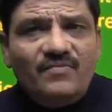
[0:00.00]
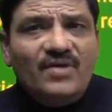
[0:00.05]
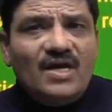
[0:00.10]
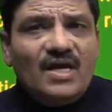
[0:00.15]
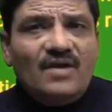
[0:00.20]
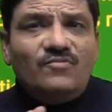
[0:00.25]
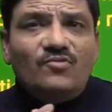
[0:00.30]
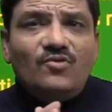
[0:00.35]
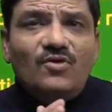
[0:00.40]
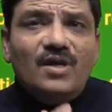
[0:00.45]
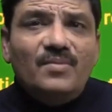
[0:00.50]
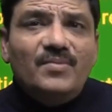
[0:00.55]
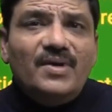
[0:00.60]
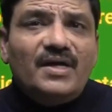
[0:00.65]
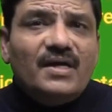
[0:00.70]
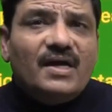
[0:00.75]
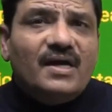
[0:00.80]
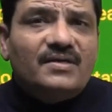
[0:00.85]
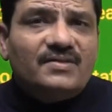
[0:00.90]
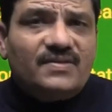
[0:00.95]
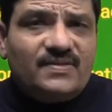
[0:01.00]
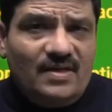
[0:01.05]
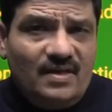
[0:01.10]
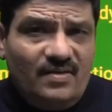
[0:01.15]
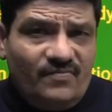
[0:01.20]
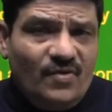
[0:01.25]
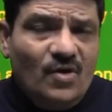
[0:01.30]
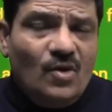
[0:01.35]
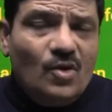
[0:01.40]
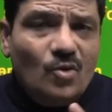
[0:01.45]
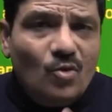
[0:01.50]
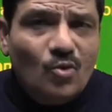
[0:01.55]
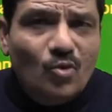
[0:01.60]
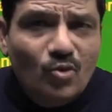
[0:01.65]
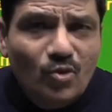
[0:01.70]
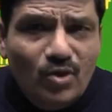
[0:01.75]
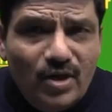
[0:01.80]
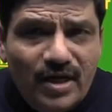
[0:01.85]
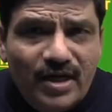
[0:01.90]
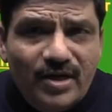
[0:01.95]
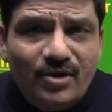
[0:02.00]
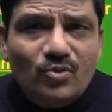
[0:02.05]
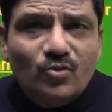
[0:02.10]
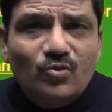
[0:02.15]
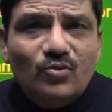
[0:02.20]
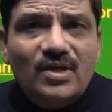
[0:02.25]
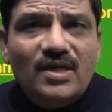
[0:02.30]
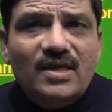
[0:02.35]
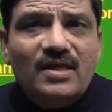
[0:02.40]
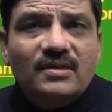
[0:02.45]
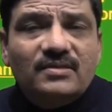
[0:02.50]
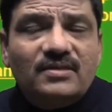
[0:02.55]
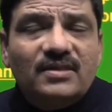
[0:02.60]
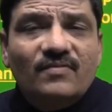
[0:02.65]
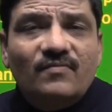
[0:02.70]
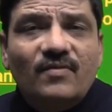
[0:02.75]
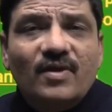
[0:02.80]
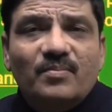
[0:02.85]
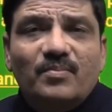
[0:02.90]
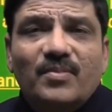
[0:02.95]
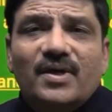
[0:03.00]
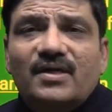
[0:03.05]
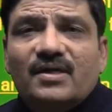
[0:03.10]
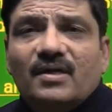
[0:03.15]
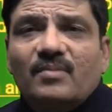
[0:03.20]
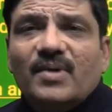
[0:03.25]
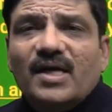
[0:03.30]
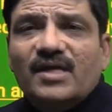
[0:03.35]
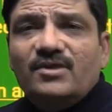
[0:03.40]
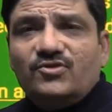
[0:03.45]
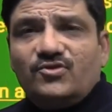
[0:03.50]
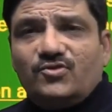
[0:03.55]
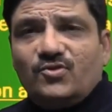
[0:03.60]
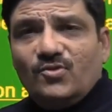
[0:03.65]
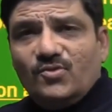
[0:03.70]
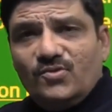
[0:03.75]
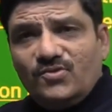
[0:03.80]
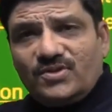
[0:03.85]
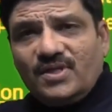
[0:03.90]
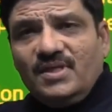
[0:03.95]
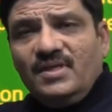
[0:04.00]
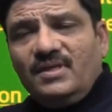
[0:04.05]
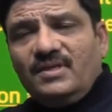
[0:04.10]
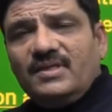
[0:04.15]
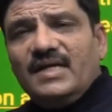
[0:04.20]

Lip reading: We have to limit ourselves only to these developmental milestones